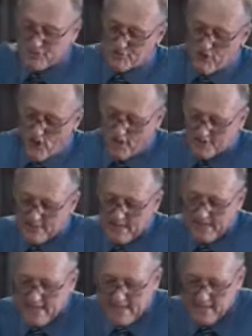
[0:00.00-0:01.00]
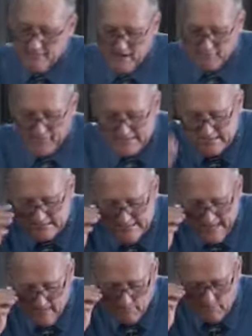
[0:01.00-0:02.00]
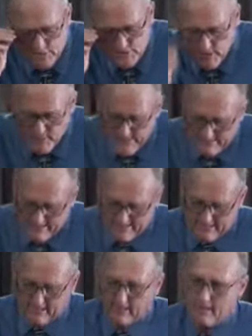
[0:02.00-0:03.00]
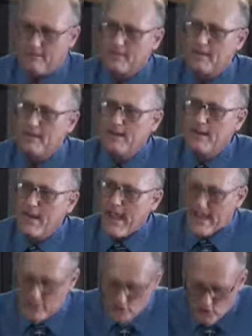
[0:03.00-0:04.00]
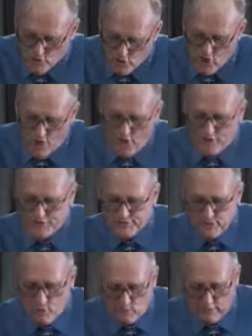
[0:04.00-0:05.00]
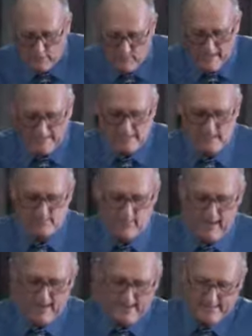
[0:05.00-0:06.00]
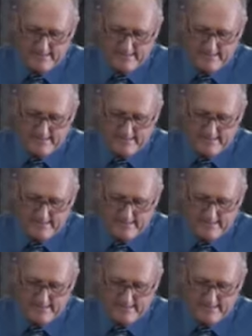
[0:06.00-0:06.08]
to God, even if it seems to be little, and God will multiply it.